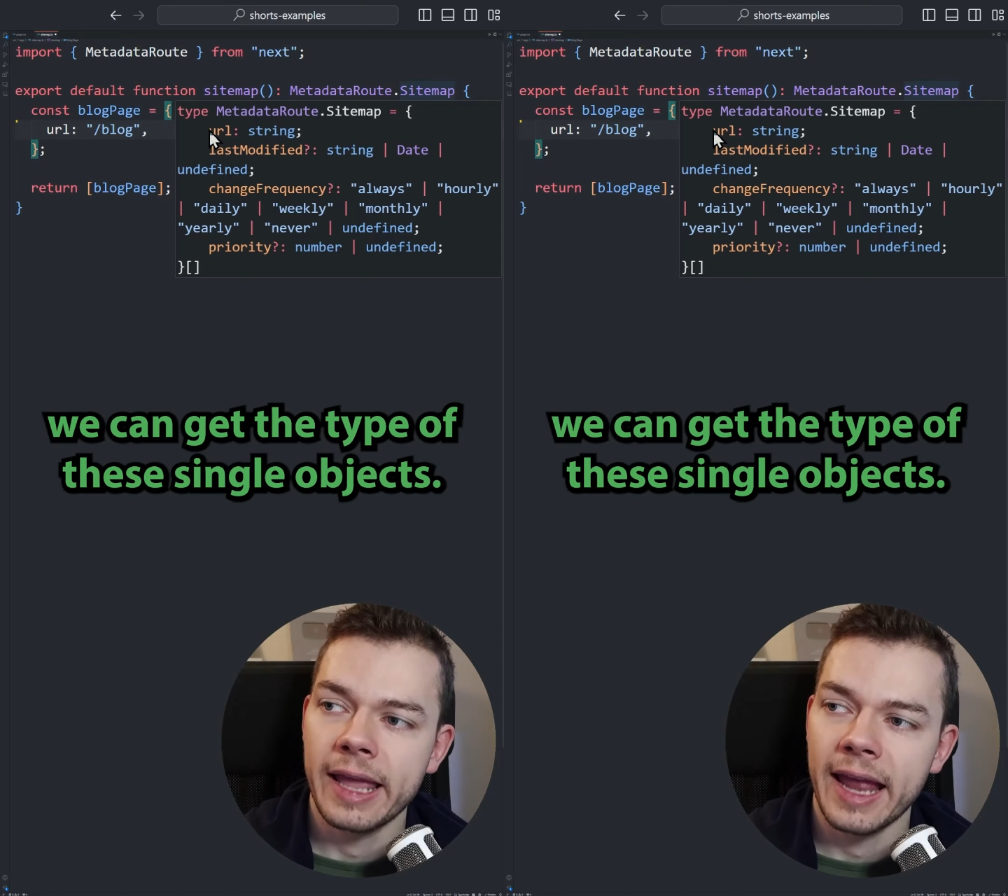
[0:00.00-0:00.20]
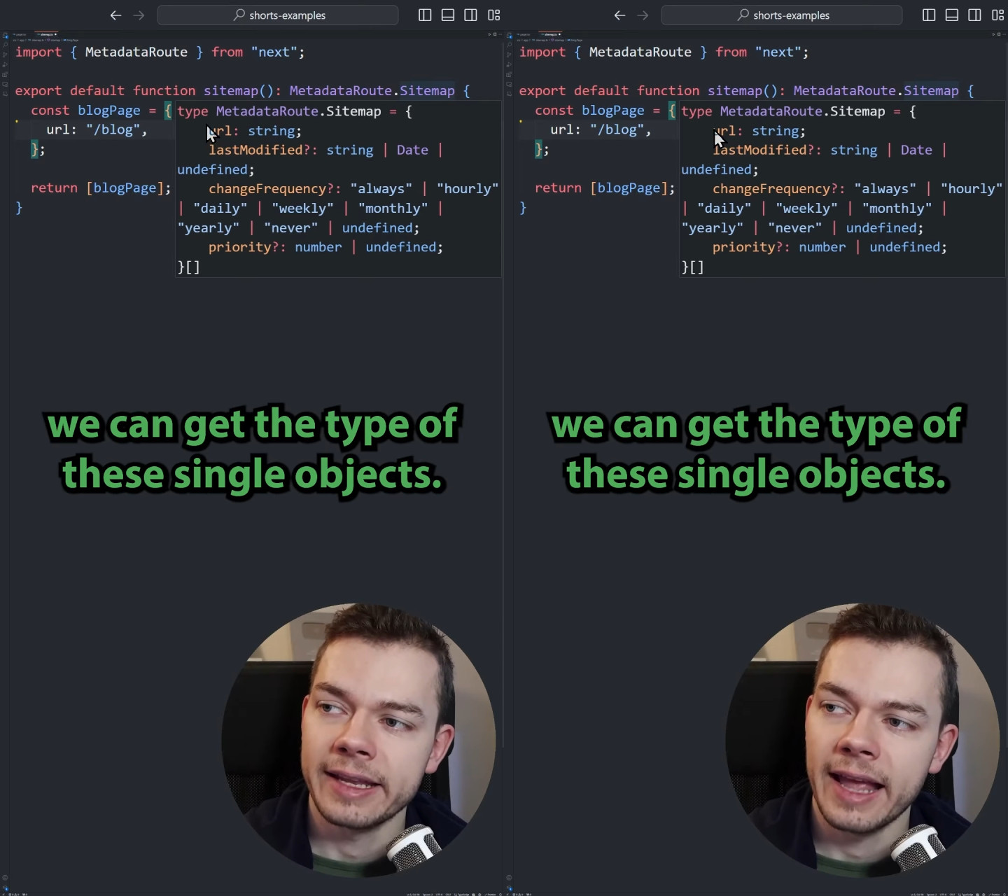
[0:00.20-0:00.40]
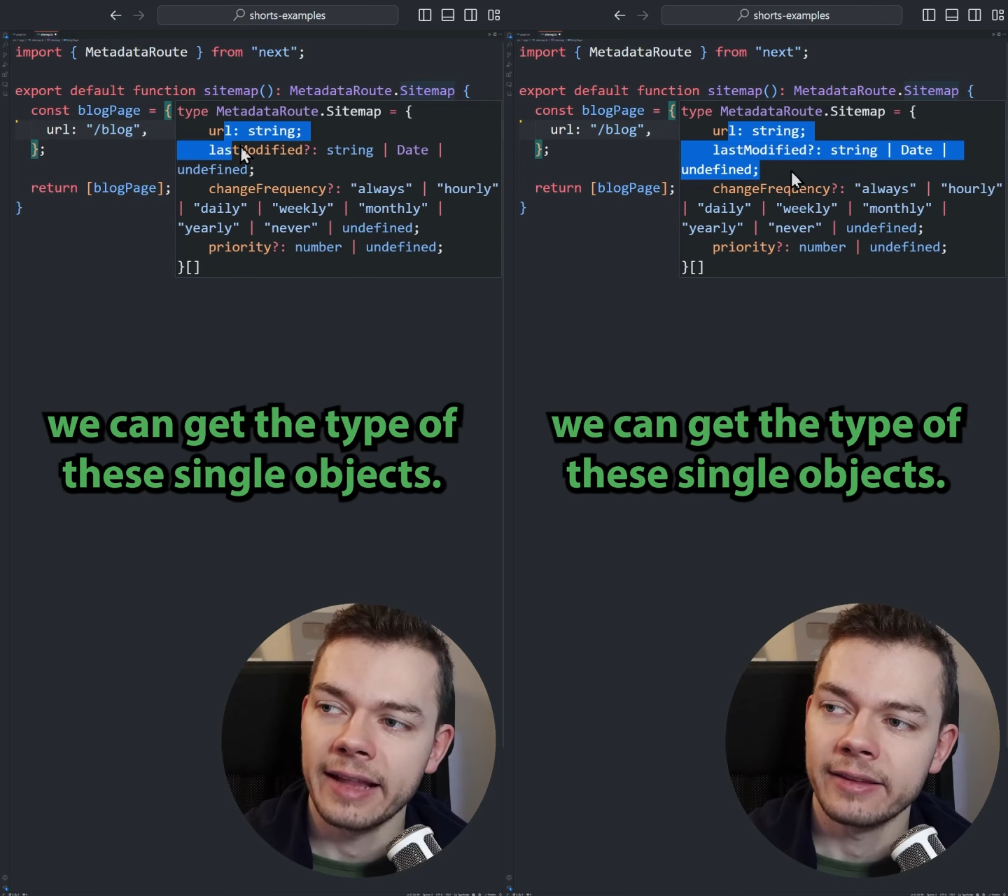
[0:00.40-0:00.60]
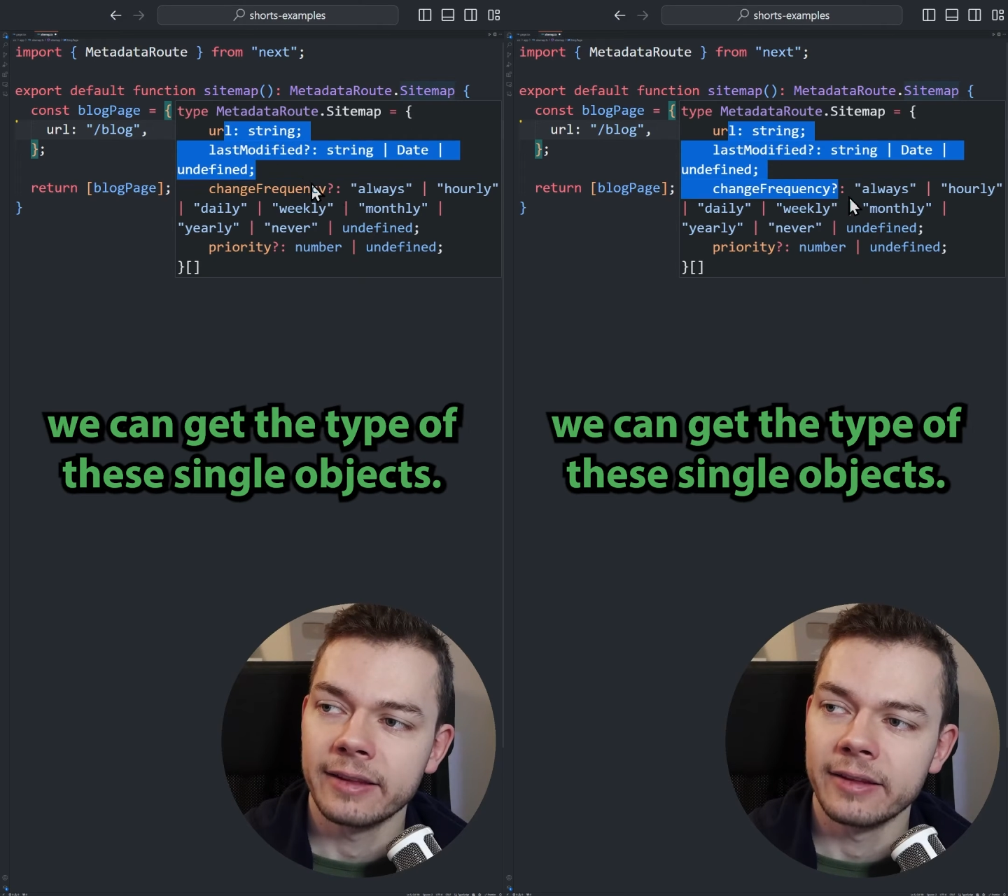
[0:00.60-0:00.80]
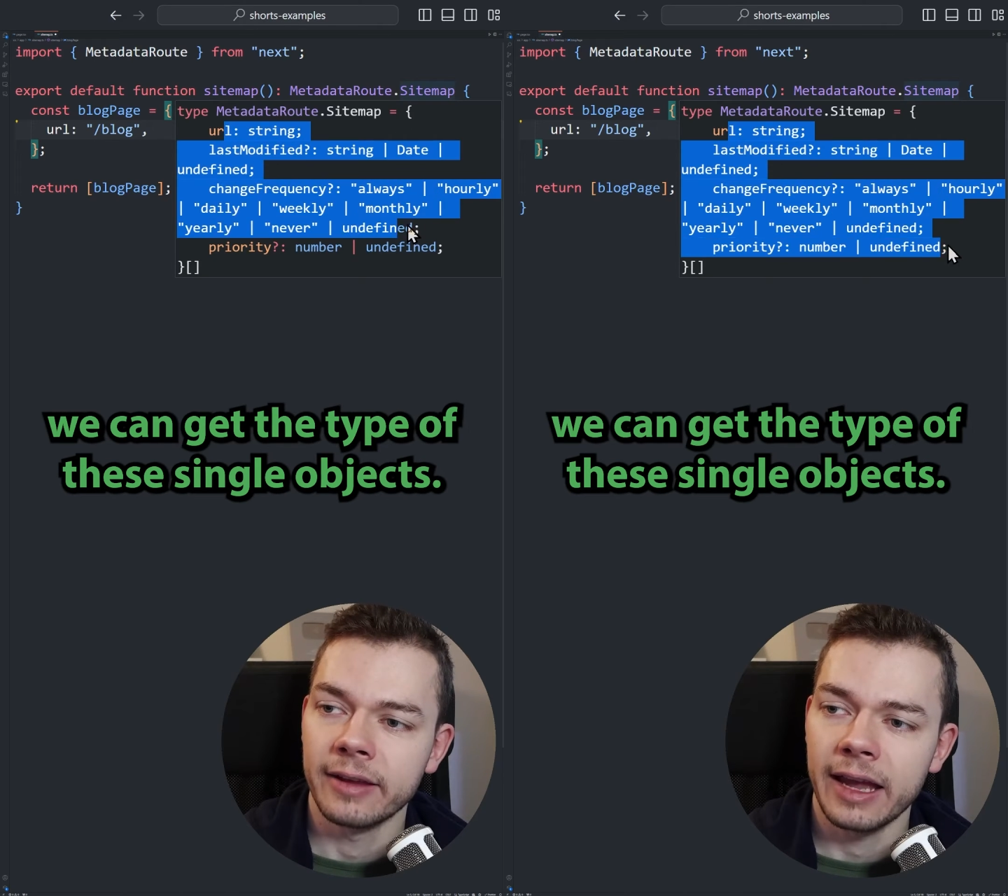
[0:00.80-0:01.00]
can get
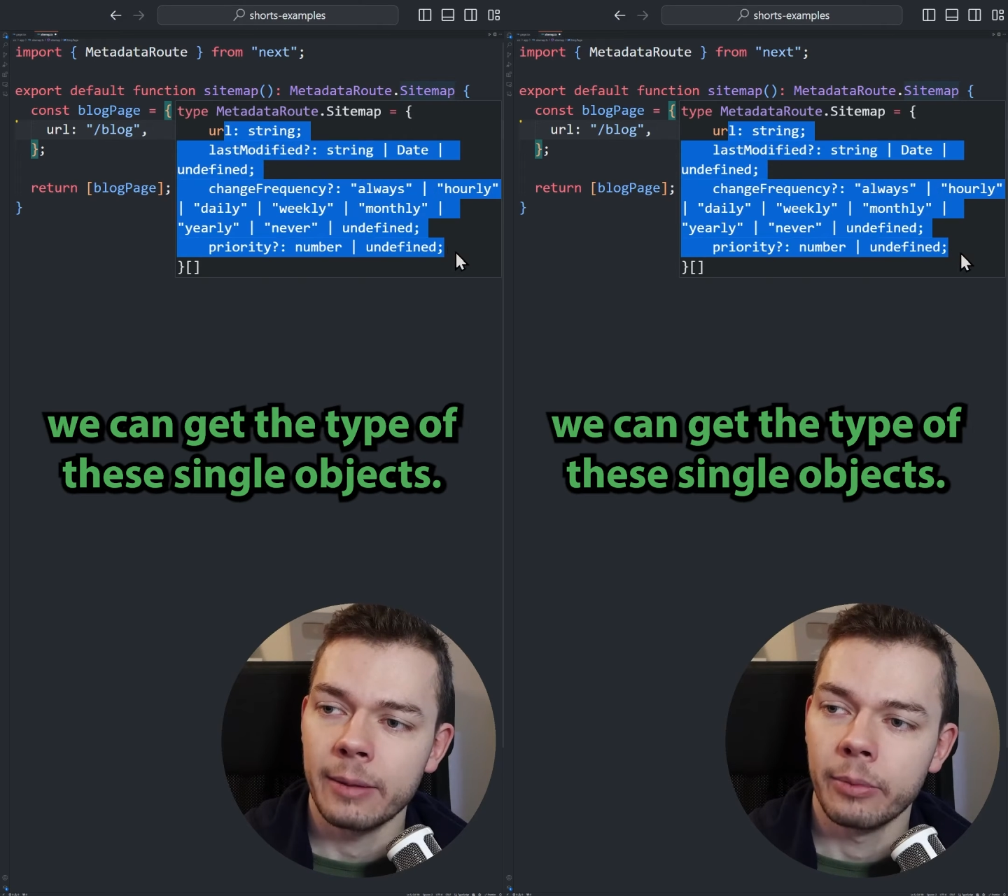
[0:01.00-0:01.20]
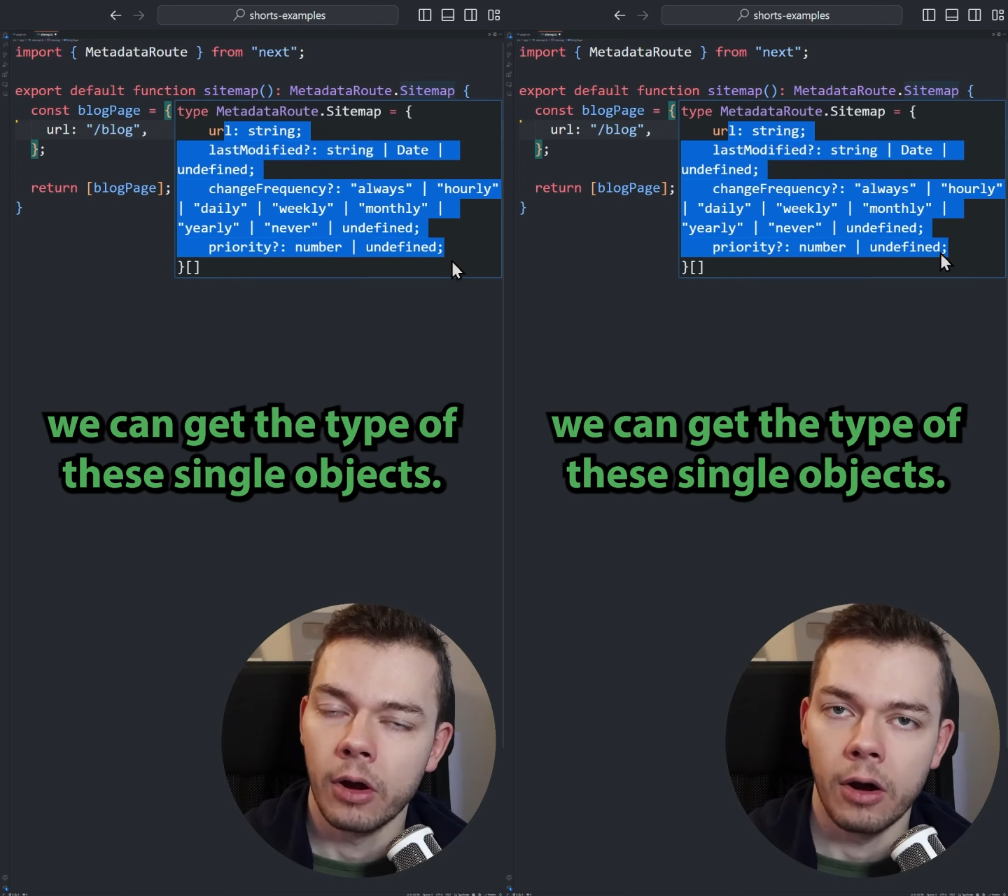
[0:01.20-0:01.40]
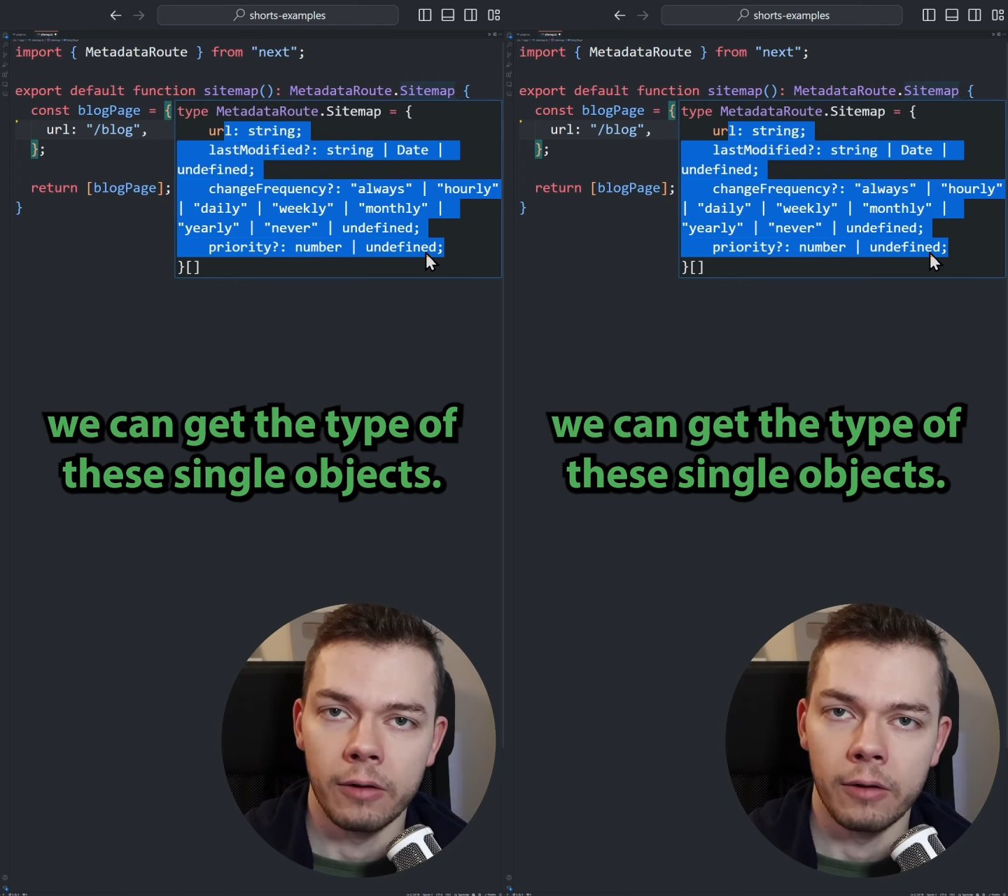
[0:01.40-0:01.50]
the type